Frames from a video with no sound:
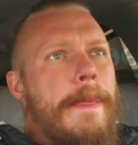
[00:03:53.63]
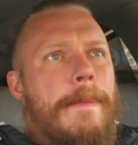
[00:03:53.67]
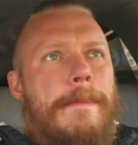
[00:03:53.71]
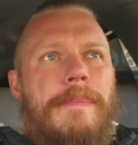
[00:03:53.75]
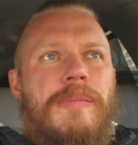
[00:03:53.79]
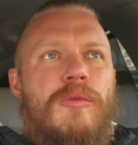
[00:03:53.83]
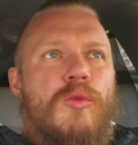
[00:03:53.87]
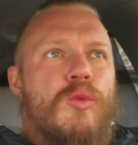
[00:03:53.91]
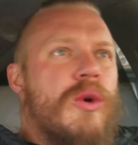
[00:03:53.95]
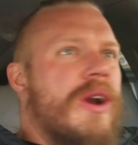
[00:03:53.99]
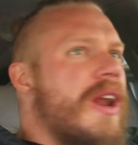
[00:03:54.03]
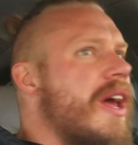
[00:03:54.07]

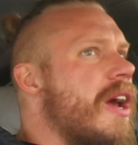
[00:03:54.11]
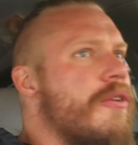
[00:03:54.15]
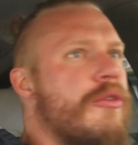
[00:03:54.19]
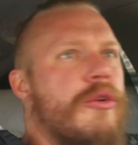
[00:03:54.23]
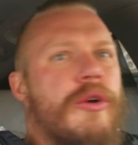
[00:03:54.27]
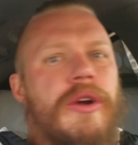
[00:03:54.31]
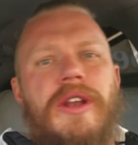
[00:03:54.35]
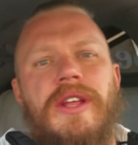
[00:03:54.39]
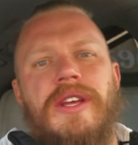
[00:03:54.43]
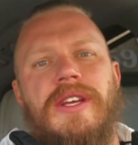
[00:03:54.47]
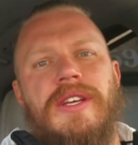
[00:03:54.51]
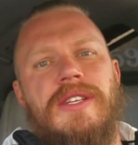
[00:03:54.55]
whatever
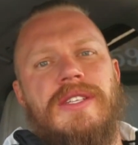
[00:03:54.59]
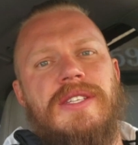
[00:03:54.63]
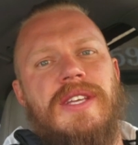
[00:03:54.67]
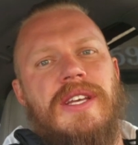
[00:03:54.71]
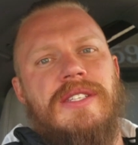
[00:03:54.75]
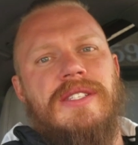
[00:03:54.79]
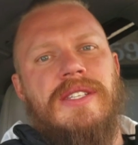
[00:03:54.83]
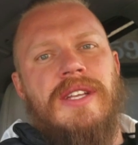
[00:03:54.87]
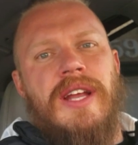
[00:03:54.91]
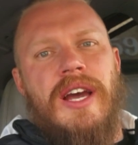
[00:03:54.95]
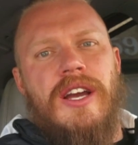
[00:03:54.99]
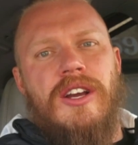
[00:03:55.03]
it is
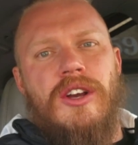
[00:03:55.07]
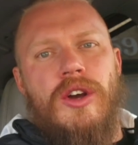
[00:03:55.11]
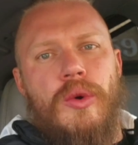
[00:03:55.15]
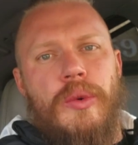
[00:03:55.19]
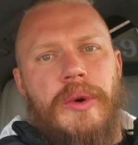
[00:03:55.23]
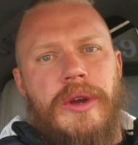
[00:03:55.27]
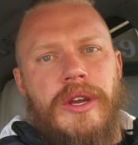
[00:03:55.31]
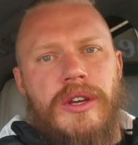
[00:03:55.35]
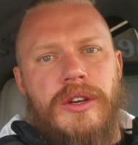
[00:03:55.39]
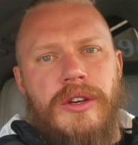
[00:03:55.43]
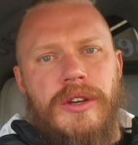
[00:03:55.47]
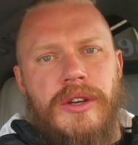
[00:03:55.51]
that's not
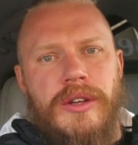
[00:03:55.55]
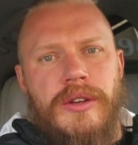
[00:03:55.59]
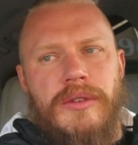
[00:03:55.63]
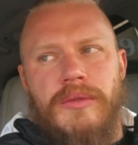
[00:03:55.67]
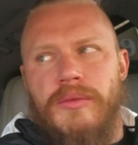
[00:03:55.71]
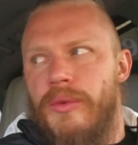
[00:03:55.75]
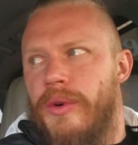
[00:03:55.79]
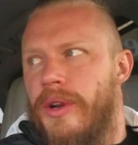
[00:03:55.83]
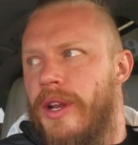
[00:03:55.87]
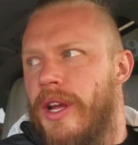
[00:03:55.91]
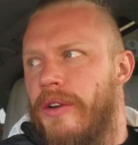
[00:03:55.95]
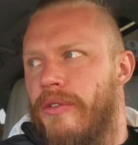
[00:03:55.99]
going good.
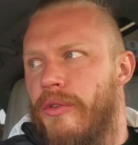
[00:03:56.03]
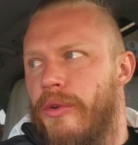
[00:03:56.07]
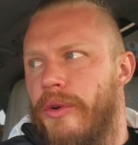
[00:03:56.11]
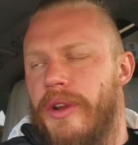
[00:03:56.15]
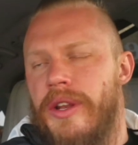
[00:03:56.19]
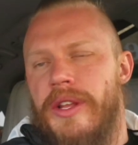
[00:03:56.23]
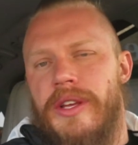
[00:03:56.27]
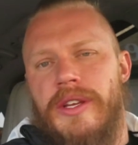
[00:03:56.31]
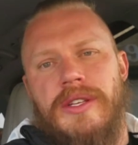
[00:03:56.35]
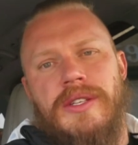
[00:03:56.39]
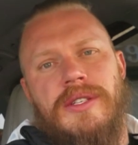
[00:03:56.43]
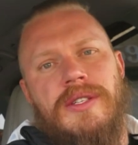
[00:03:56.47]
Whatever it
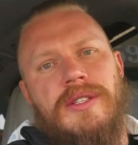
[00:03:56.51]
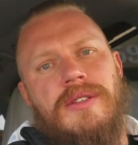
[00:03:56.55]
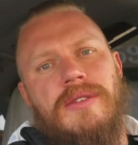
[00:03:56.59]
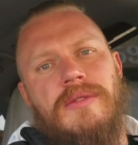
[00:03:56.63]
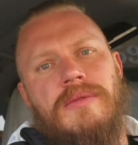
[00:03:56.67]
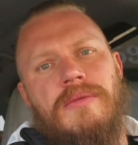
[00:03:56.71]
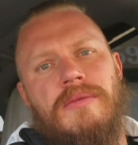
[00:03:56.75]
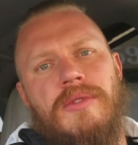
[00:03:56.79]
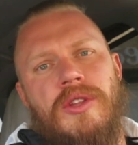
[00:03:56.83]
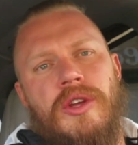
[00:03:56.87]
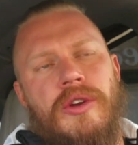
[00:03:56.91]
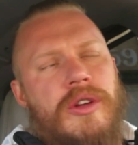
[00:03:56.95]
is,
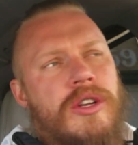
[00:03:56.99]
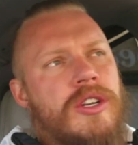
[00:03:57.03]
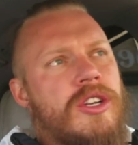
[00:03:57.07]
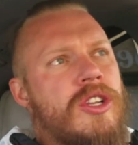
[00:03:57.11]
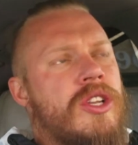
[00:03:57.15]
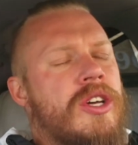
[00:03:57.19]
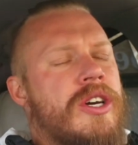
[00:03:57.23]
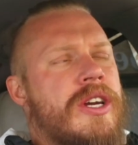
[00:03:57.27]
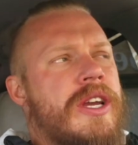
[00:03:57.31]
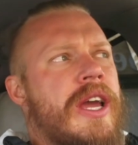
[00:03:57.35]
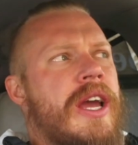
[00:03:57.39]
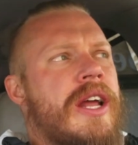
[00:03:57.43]
they're going to
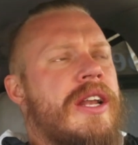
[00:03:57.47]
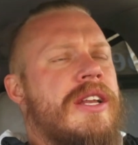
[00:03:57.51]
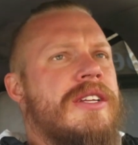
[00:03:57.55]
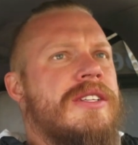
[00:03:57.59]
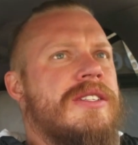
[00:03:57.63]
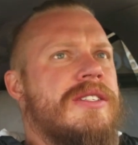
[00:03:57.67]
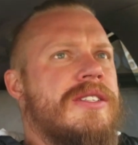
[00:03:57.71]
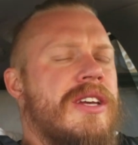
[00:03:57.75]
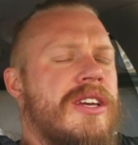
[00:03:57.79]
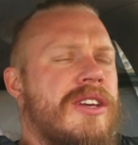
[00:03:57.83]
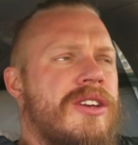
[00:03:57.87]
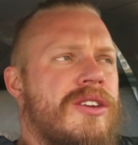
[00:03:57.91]
look at it and
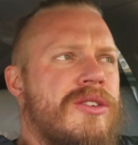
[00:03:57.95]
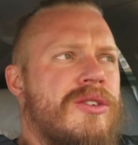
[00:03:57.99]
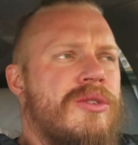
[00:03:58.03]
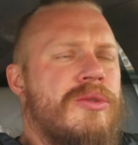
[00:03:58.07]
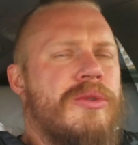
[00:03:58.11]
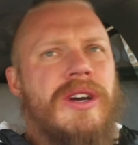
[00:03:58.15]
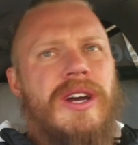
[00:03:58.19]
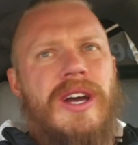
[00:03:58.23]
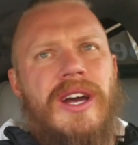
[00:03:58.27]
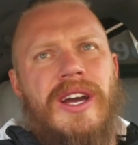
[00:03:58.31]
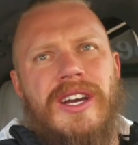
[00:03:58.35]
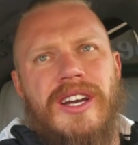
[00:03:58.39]
say, you know
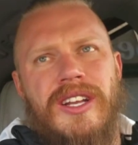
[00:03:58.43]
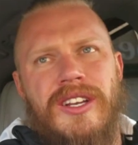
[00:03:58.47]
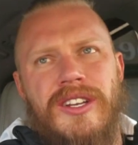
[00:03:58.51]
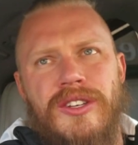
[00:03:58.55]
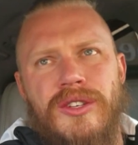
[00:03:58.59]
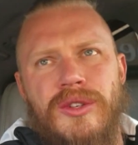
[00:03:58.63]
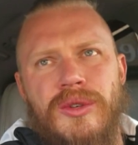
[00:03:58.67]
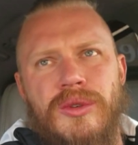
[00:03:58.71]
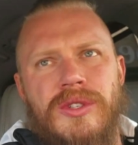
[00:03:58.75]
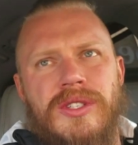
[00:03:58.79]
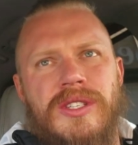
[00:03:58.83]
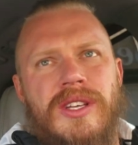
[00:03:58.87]
what? I got to
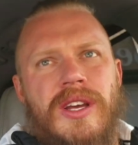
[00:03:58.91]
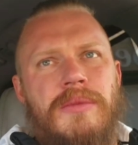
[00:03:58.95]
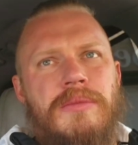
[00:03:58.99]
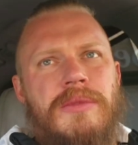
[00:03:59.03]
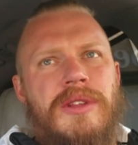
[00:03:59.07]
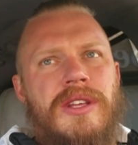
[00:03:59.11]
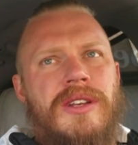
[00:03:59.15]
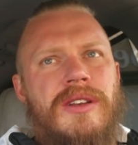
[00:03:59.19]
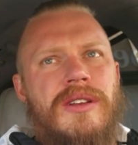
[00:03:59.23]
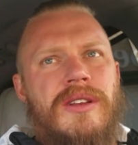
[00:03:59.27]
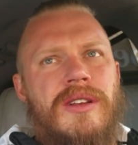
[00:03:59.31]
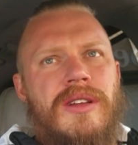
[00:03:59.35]
do
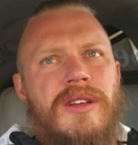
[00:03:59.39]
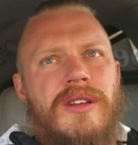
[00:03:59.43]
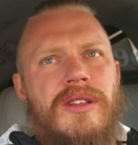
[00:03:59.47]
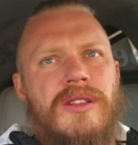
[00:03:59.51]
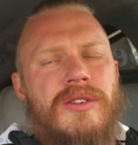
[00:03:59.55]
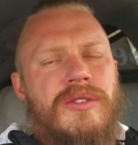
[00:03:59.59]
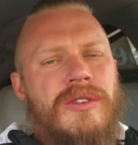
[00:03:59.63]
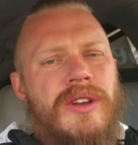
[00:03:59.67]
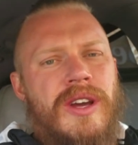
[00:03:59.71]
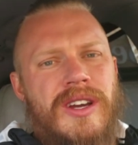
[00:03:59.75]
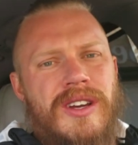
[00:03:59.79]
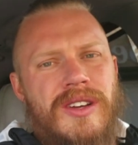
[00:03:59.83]
something.
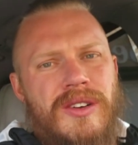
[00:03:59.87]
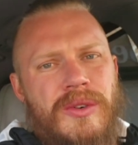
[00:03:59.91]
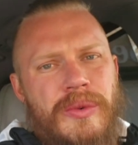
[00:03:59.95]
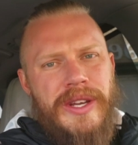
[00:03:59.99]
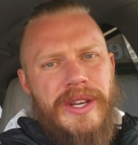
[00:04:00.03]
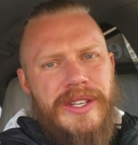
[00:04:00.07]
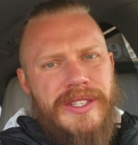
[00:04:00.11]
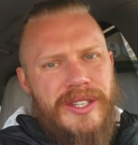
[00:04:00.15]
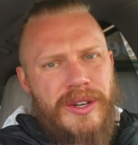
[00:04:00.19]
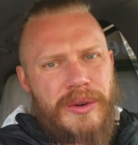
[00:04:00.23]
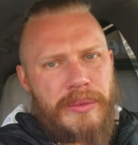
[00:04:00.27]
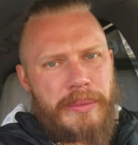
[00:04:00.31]
They're not going to
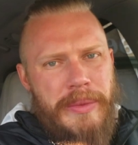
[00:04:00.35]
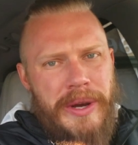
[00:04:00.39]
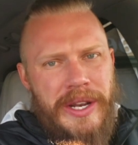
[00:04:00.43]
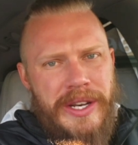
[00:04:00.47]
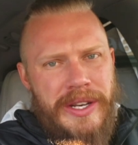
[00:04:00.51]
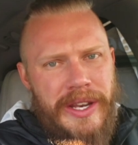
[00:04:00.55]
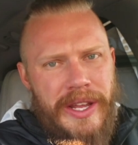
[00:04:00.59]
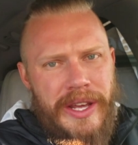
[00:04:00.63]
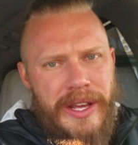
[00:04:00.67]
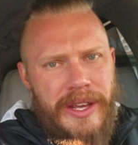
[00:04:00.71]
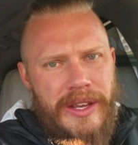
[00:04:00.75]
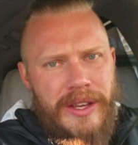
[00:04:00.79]
till
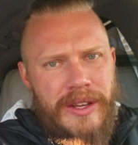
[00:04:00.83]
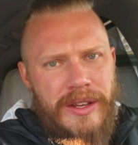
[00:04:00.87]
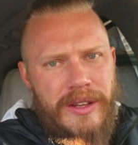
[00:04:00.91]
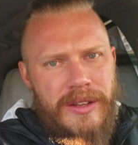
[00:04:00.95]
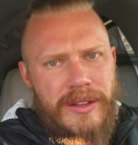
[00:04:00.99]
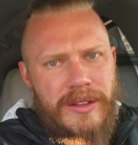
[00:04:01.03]
Monday.